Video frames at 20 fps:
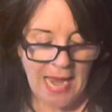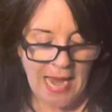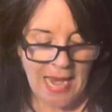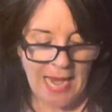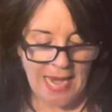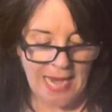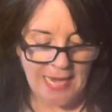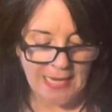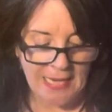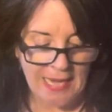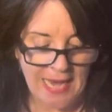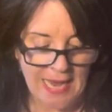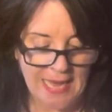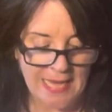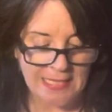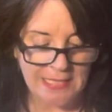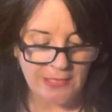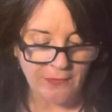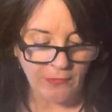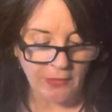And it
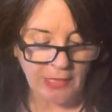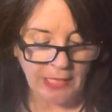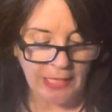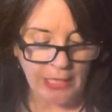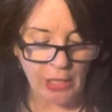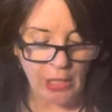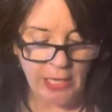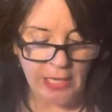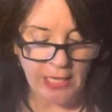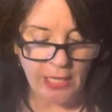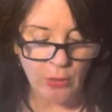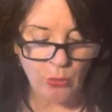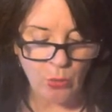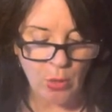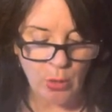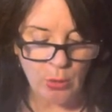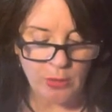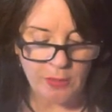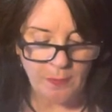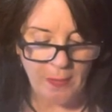has valerian,
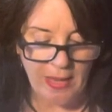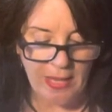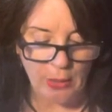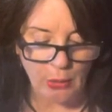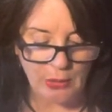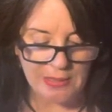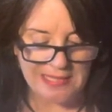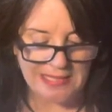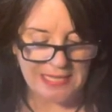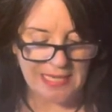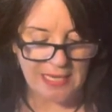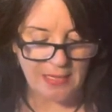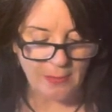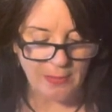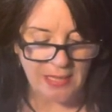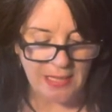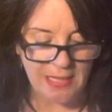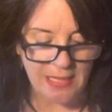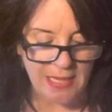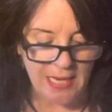rose petals,
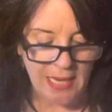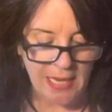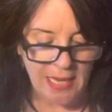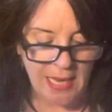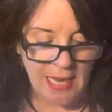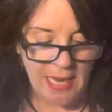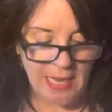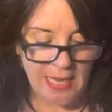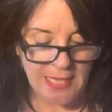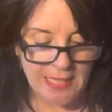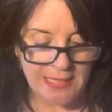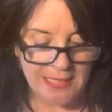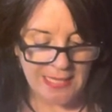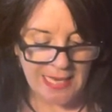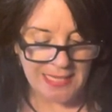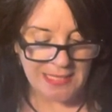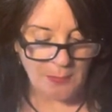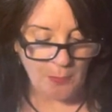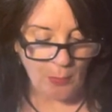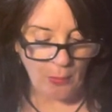cinnamon,
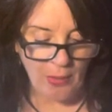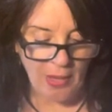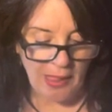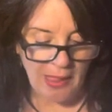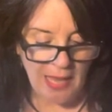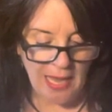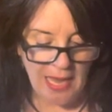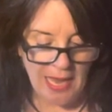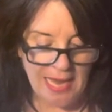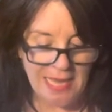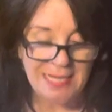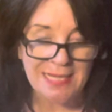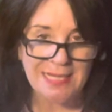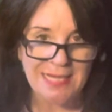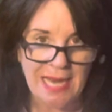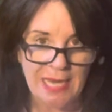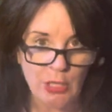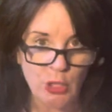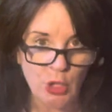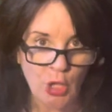sarsaparilla, and
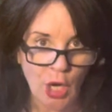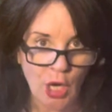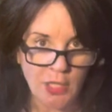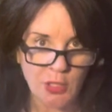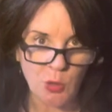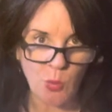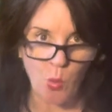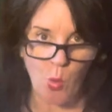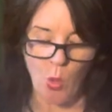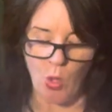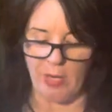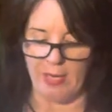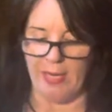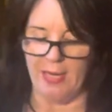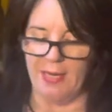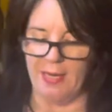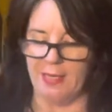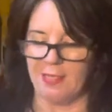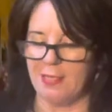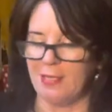St. John's wort
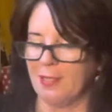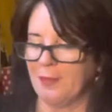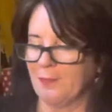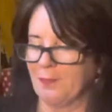in it.